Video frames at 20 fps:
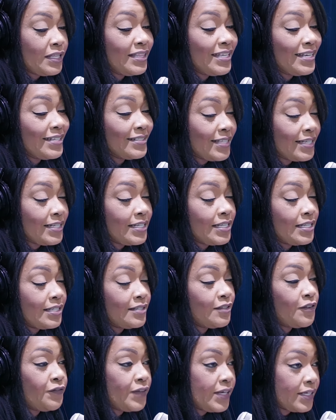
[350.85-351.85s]
things that they
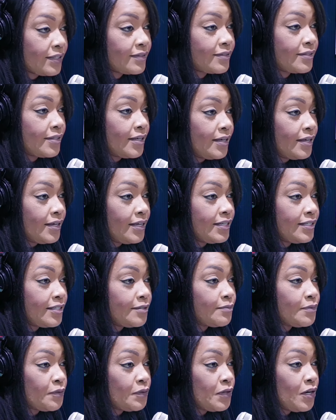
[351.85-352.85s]
need to fix in
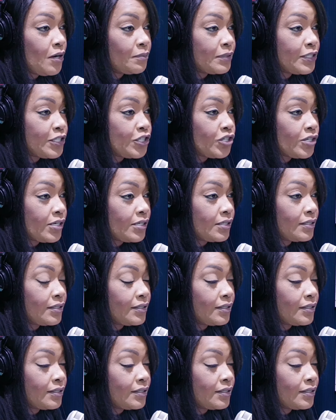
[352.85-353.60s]
terms of the competition?